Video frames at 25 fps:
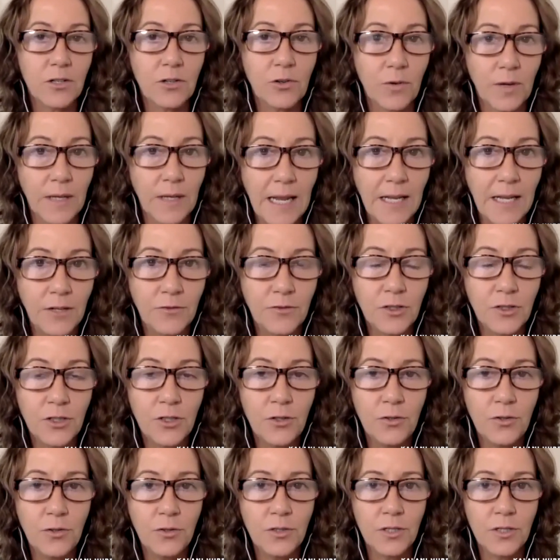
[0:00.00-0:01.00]
creative
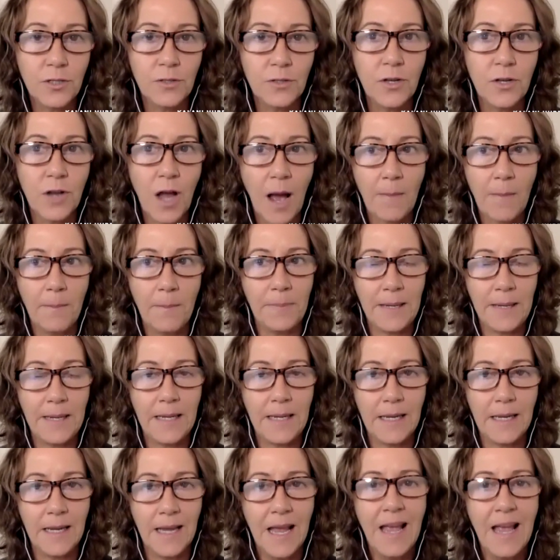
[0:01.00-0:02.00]
too, to not
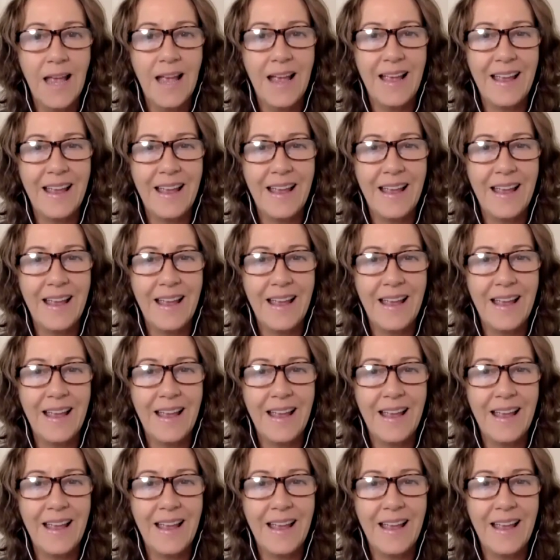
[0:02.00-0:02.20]
be,